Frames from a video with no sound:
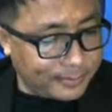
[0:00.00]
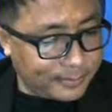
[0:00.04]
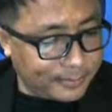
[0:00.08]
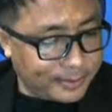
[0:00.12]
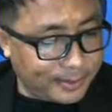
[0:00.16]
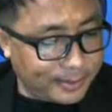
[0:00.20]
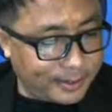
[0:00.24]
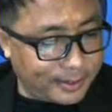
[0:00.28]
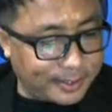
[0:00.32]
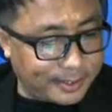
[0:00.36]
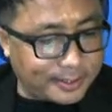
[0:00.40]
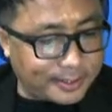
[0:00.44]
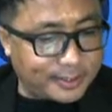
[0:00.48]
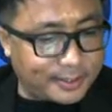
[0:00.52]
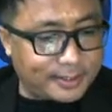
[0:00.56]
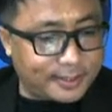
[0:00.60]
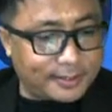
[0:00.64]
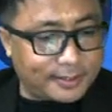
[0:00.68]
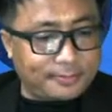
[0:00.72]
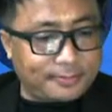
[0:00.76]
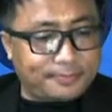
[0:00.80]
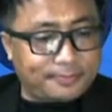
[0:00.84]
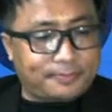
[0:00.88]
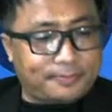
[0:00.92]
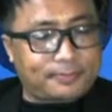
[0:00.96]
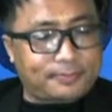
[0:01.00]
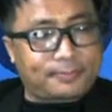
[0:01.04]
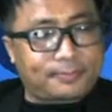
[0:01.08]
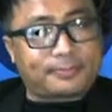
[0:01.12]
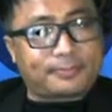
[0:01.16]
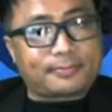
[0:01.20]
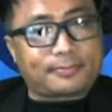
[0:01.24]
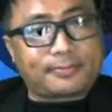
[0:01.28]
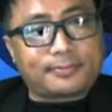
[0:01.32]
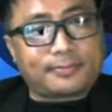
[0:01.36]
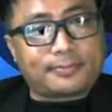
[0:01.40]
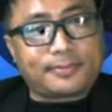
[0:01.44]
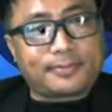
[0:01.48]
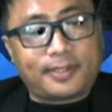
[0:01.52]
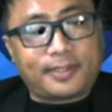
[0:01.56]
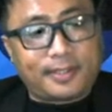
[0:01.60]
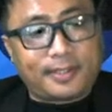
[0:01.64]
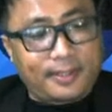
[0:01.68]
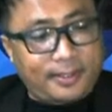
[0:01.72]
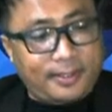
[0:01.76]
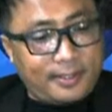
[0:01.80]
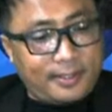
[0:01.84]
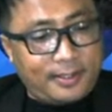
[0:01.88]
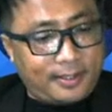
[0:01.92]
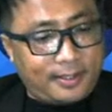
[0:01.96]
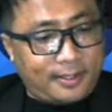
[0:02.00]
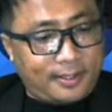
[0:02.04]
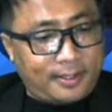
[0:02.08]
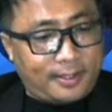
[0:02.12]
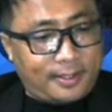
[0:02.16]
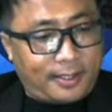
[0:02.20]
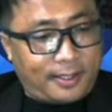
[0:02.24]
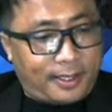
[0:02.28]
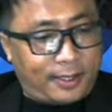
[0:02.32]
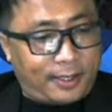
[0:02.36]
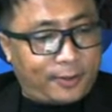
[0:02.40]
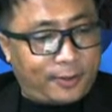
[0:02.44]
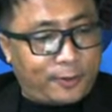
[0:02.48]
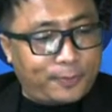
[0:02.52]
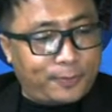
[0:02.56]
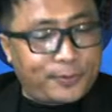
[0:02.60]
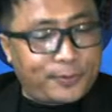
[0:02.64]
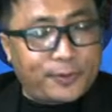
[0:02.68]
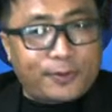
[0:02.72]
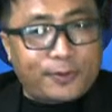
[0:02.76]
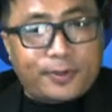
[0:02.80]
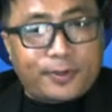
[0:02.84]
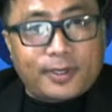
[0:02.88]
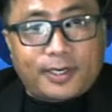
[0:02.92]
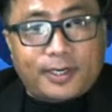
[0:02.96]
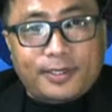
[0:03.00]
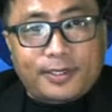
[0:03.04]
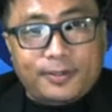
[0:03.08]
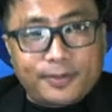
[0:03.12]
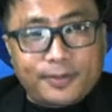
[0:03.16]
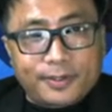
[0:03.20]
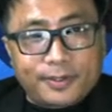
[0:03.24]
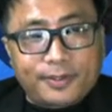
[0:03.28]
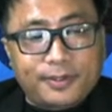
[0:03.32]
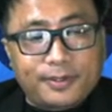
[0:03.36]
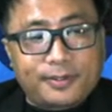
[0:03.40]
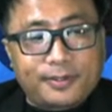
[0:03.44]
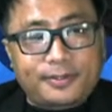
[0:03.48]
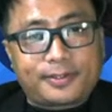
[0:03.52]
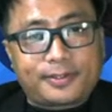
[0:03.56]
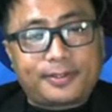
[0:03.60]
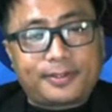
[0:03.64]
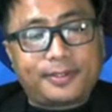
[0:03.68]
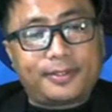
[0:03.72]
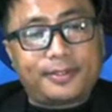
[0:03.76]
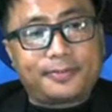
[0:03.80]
Yes, I hope you all are doing good.